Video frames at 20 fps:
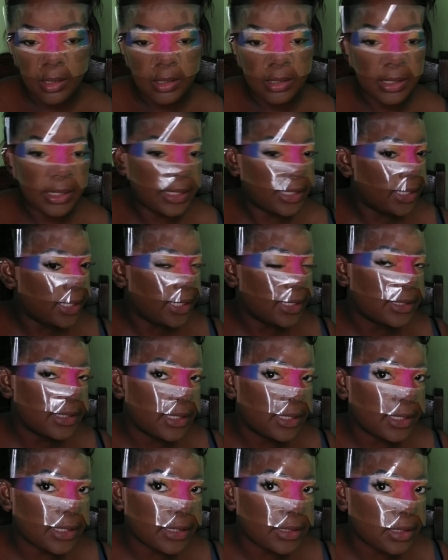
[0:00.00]
The key to
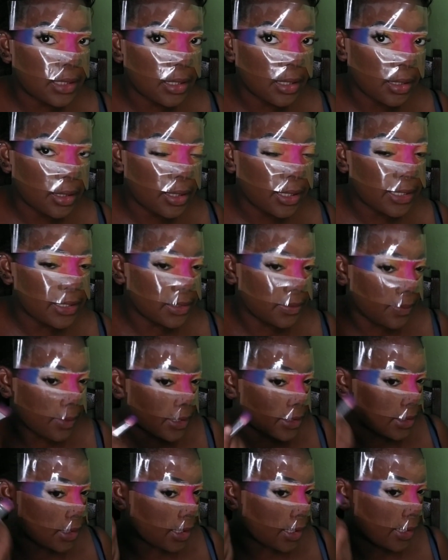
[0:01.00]
this look is
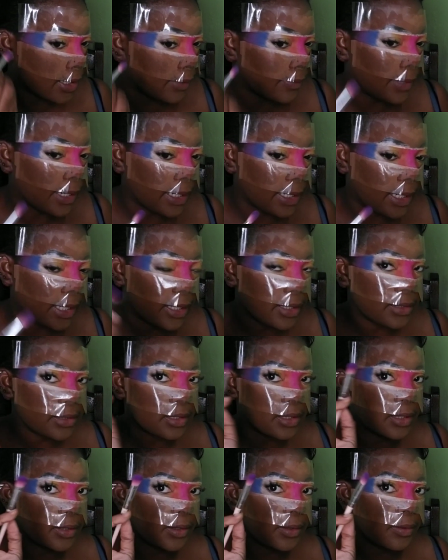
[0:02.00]
basically blending. So
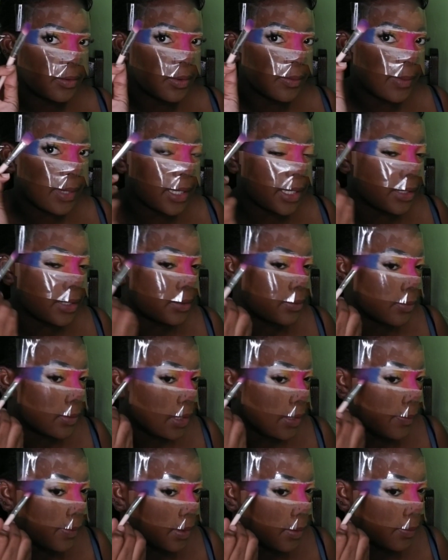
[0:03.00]
now I'm going back in with
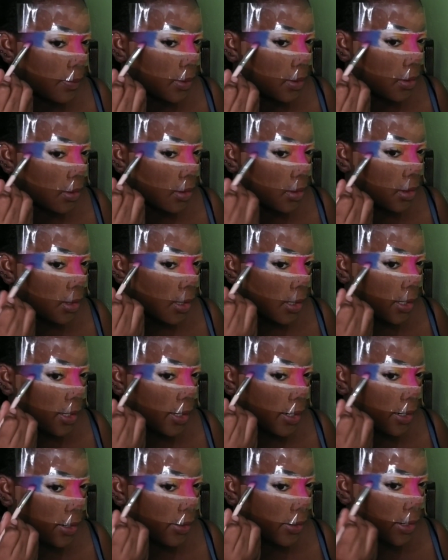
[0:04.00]
the purple,
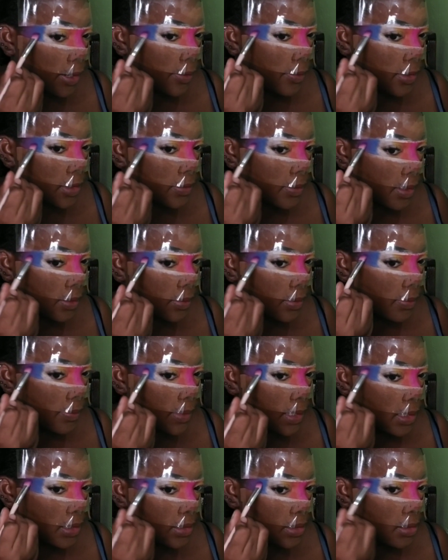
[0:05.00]
alright, which one you
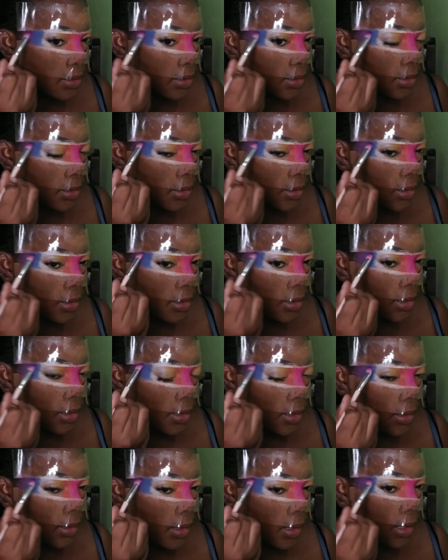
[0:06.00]
meet,
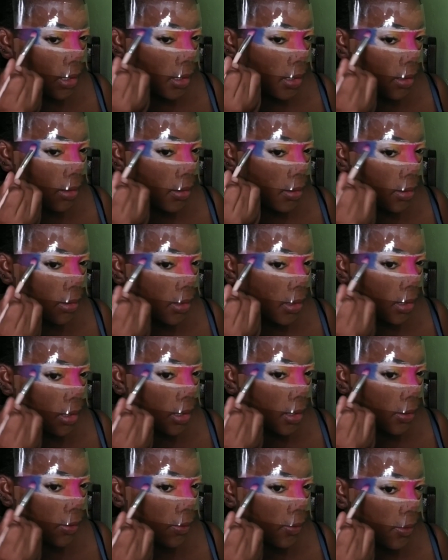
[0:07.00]
you know,
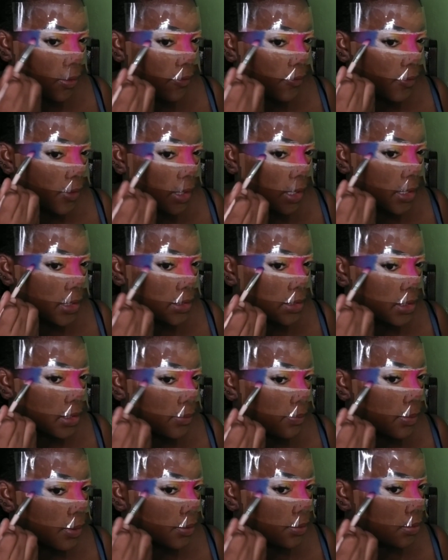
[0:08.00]
you go over into the
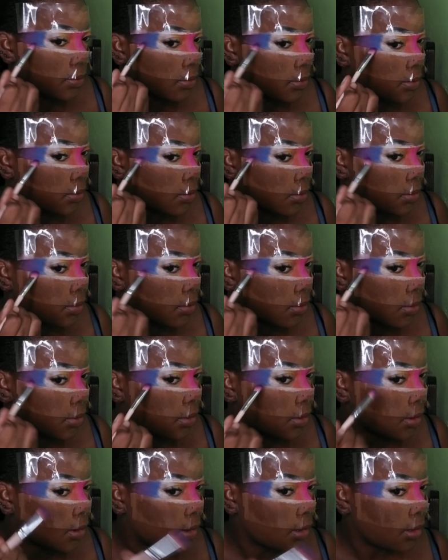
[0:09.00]
blue,
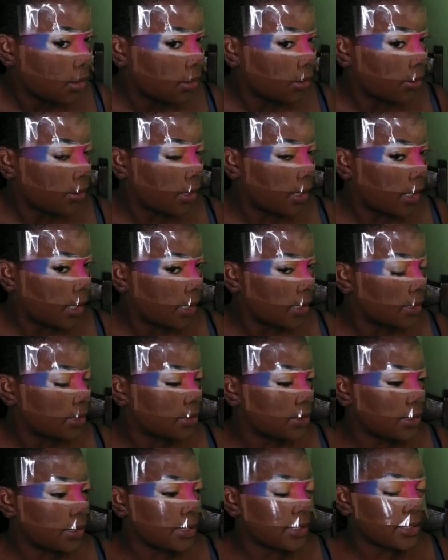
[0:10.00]
right?
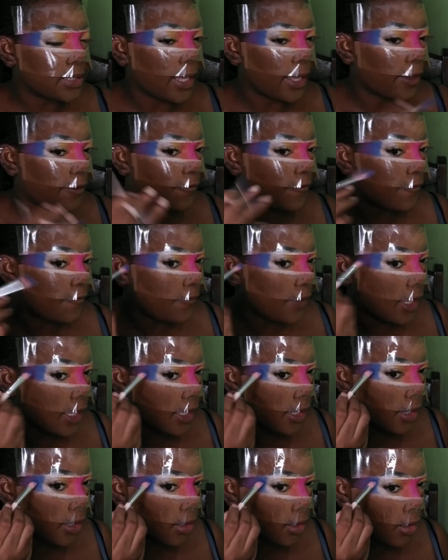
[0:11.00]
So it's like a
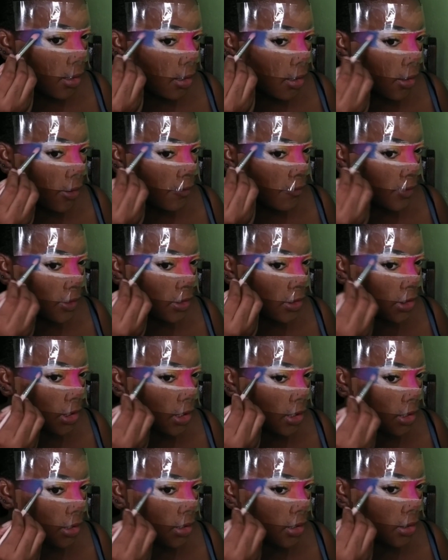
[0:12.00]
fade of each
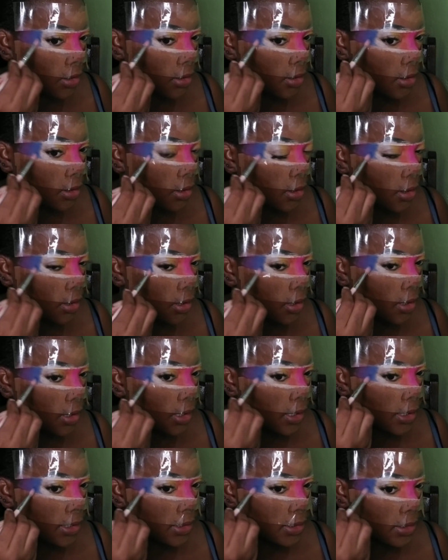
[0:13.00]
other
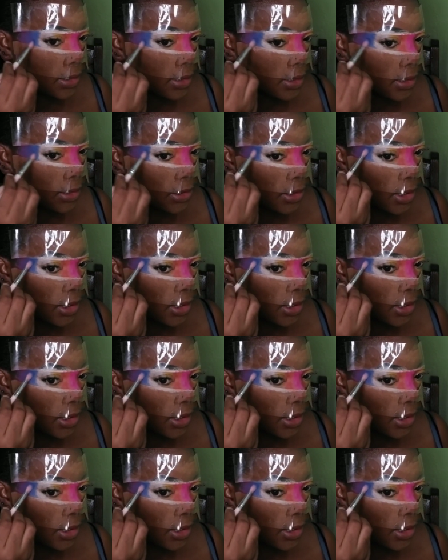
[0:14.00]
into each